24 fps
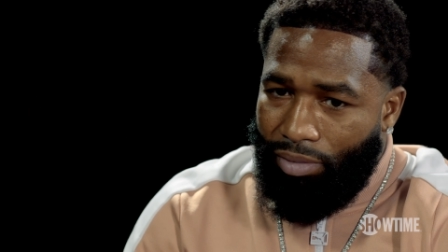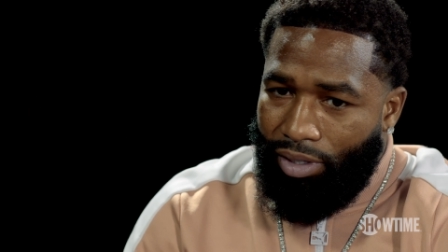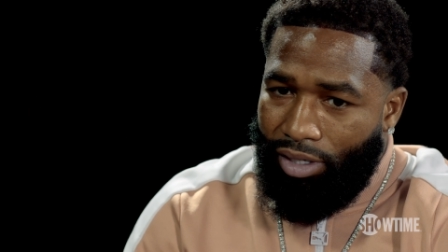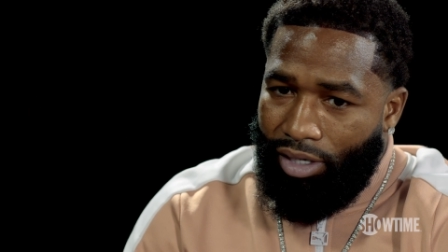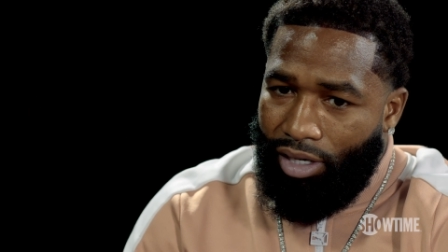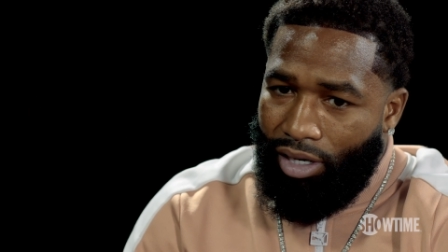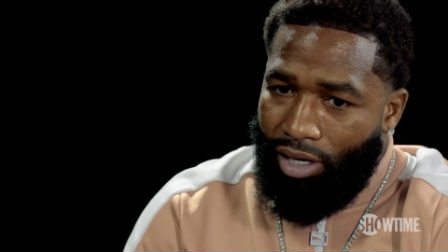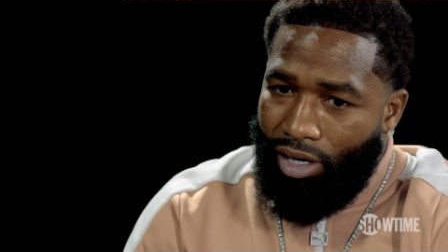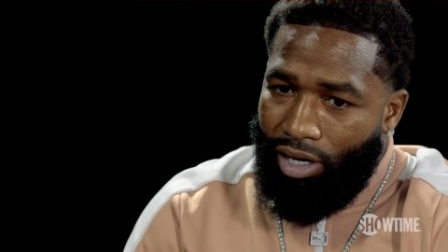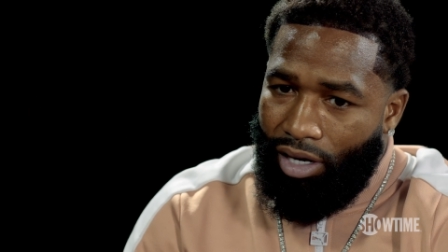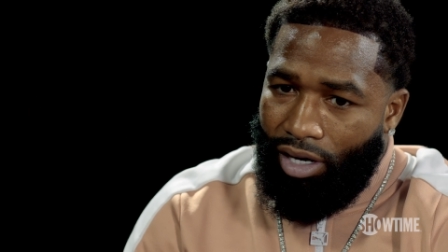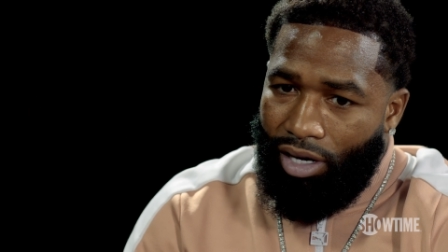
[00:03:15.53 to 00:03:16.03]
man.
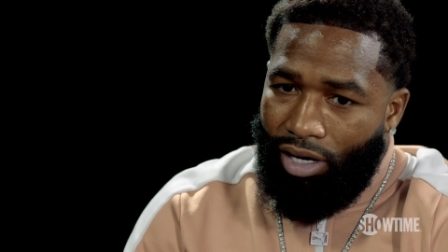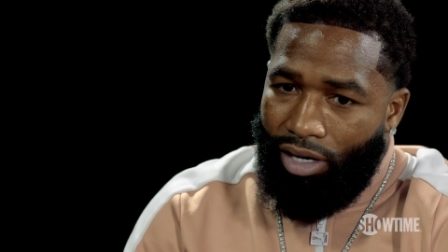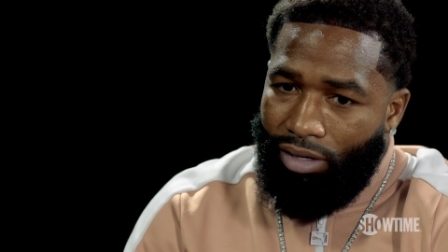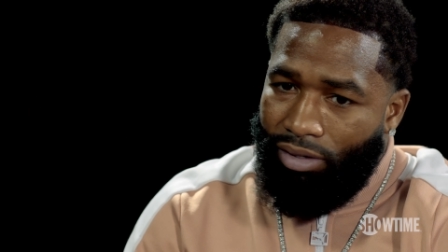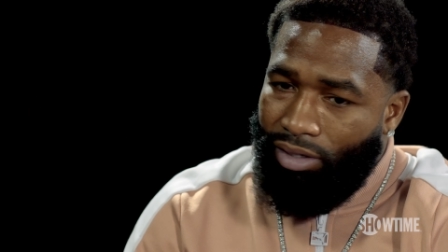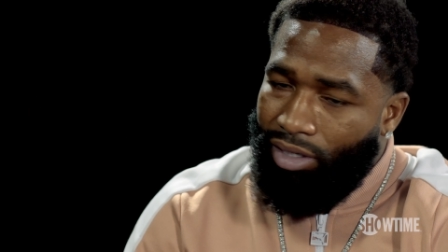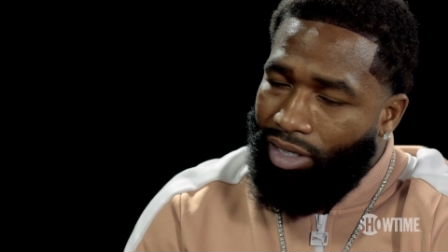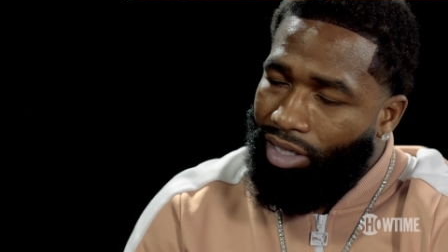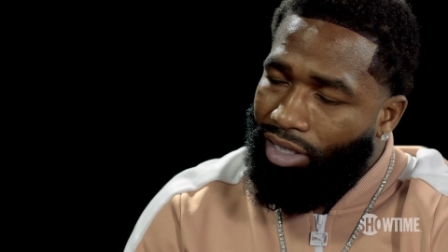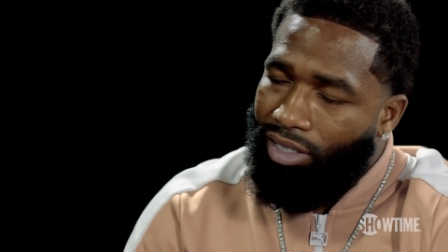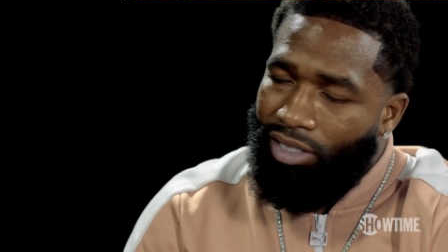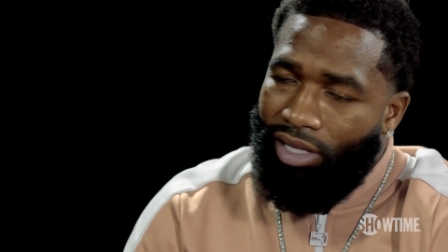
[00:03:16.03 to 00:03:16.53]
I,
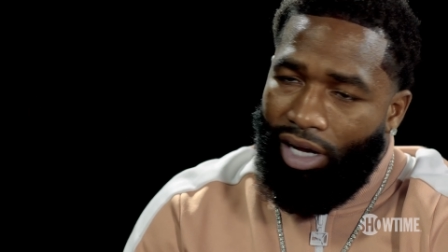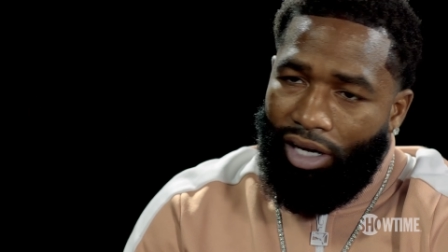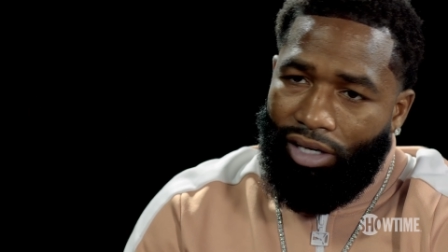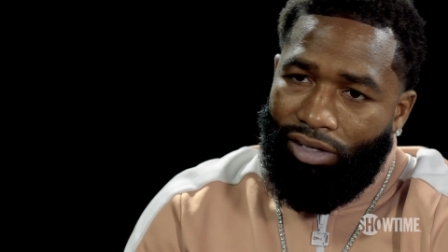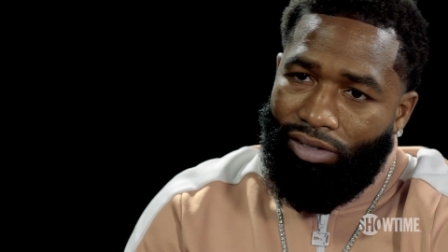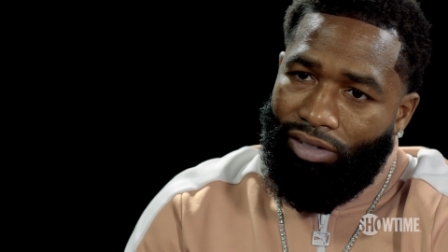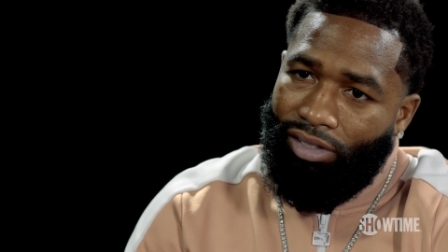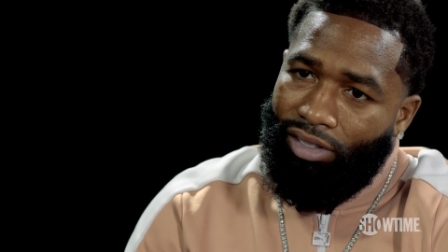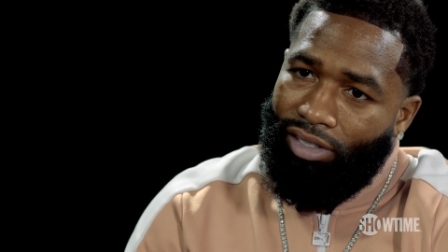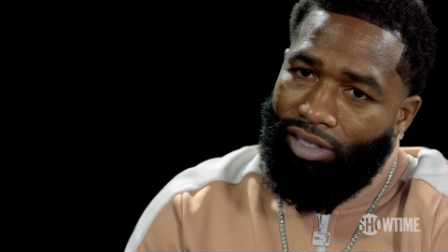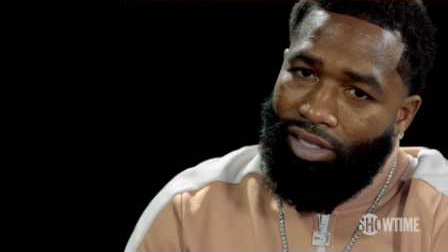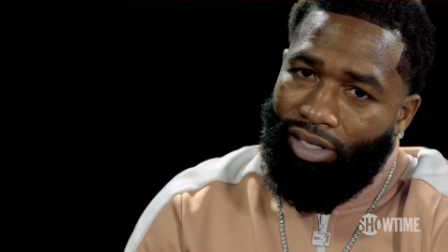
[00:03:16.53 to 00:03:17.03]
he's not
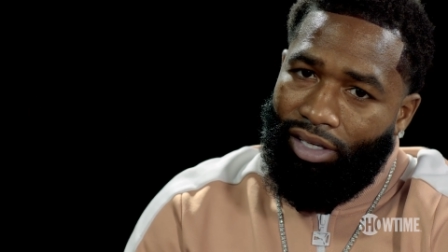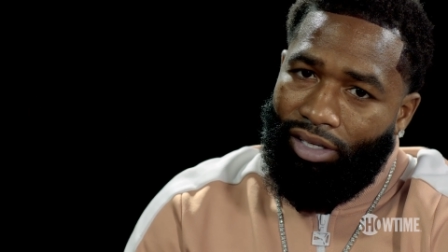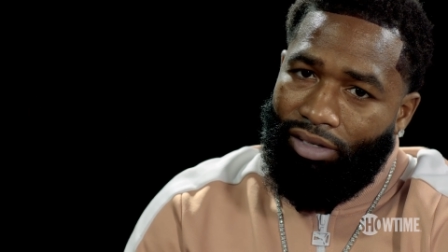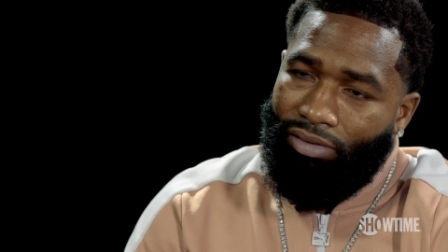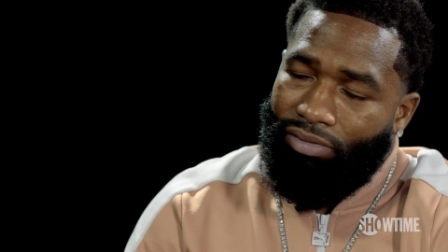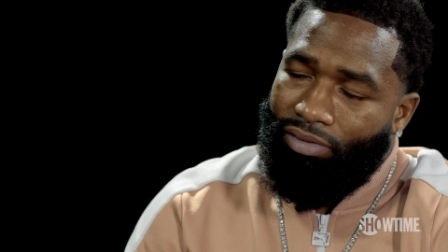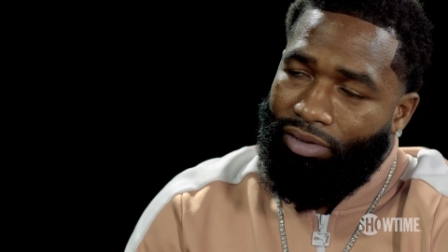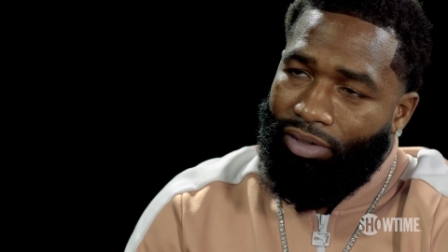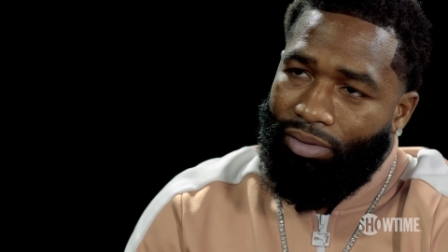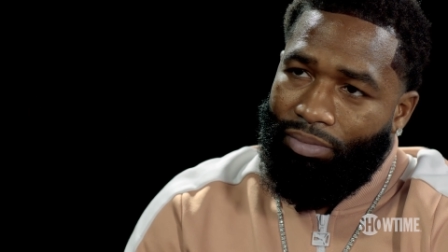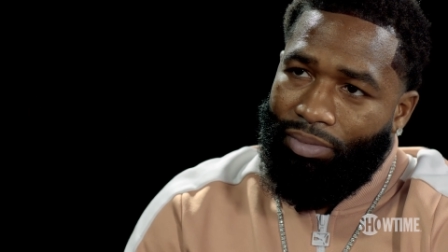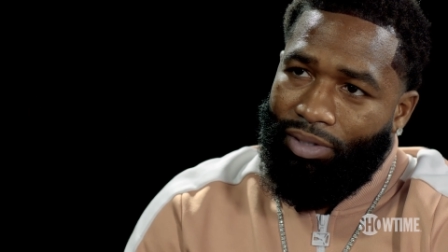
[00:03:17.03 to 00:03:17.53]
gonna stand in
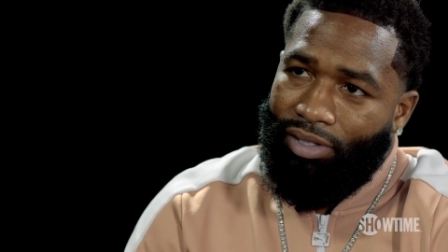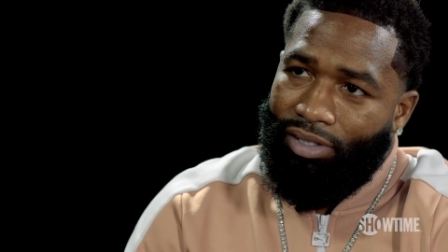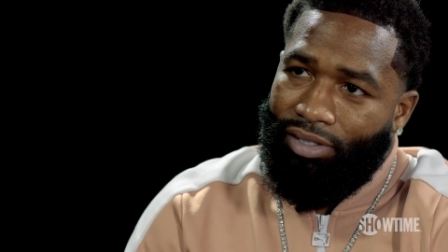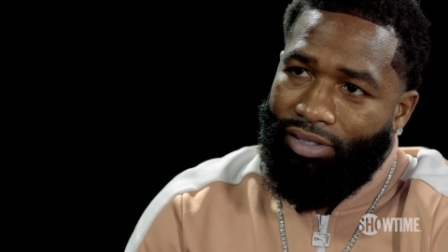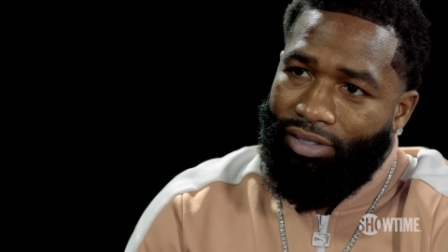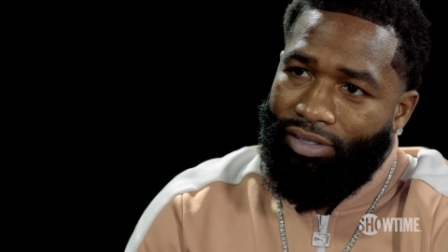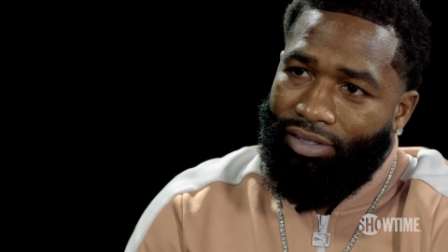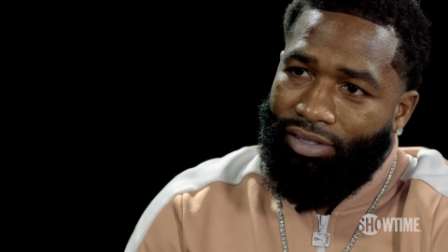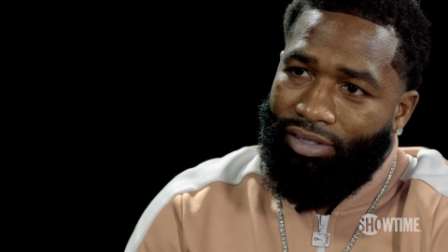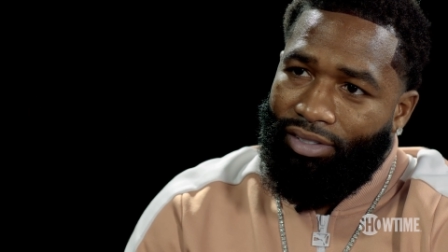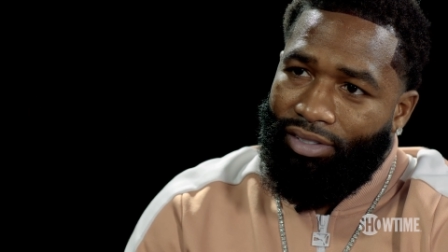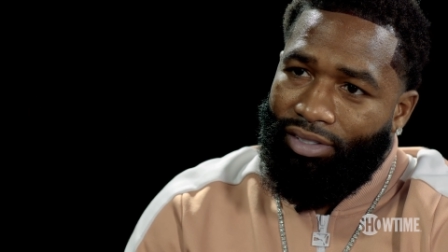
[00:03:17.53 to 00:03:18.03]
front of me.
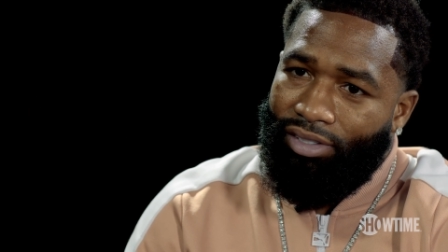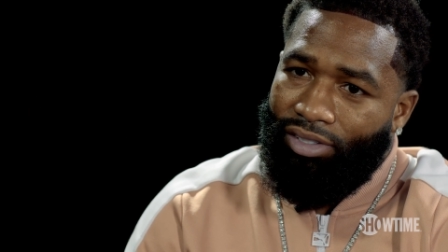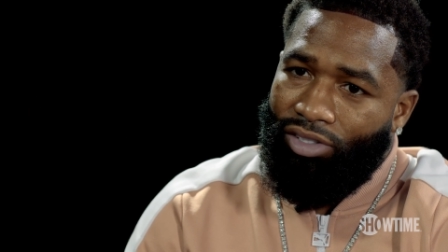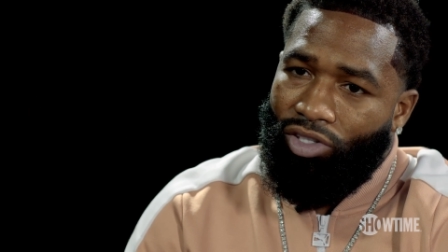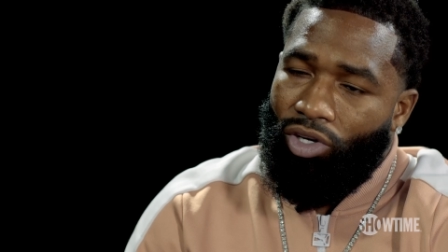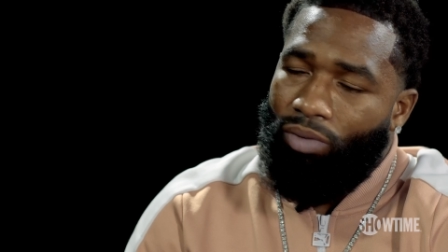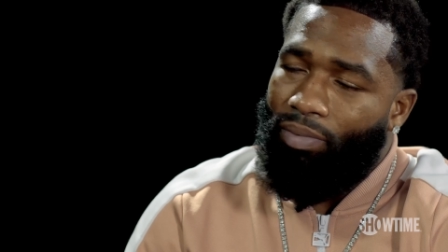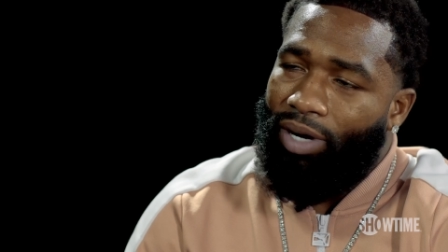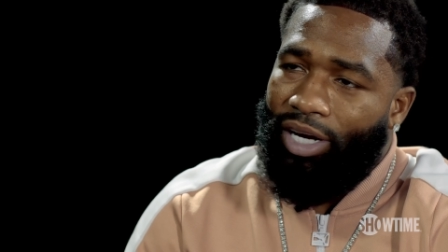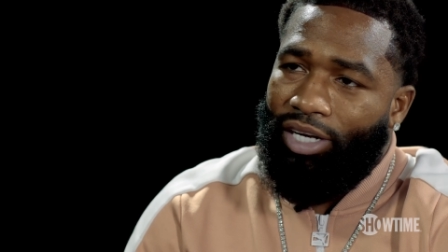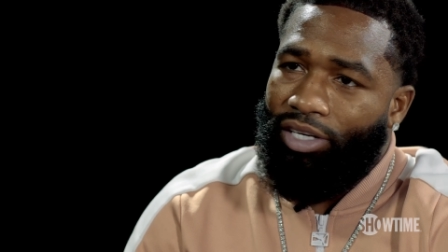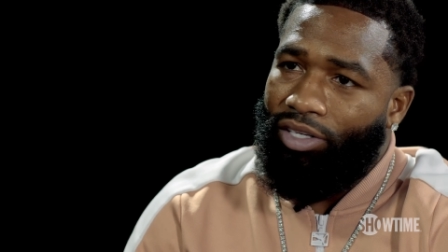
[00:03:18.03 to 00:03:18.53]

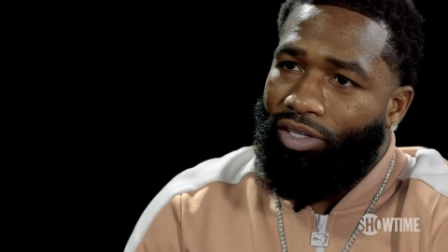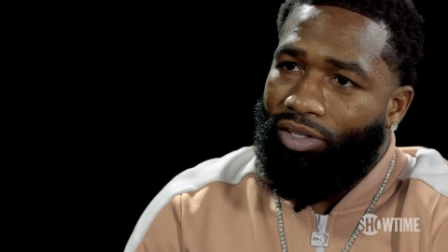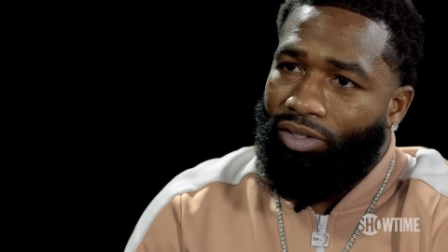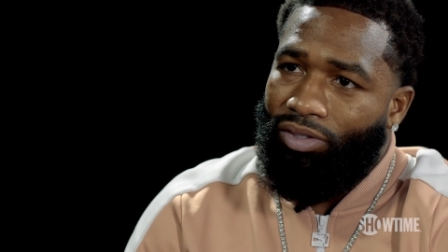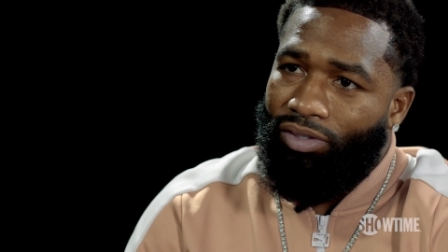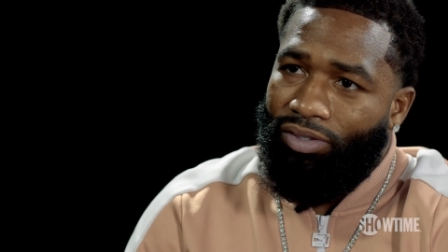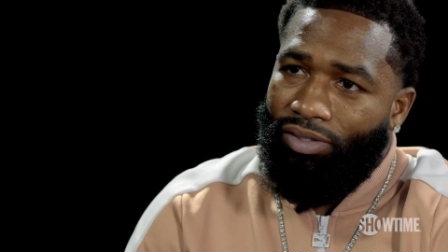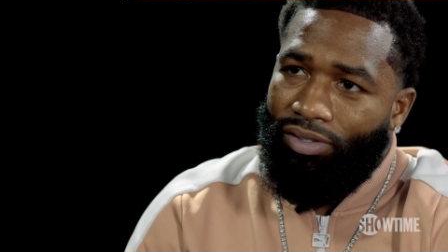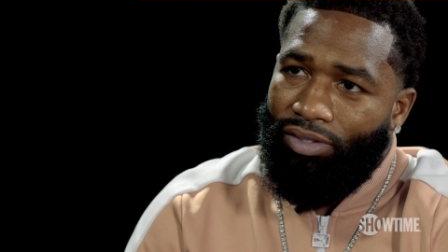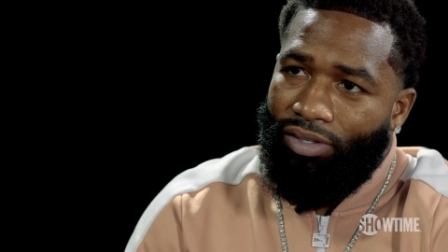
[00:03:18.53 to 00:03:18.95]
Nobody do.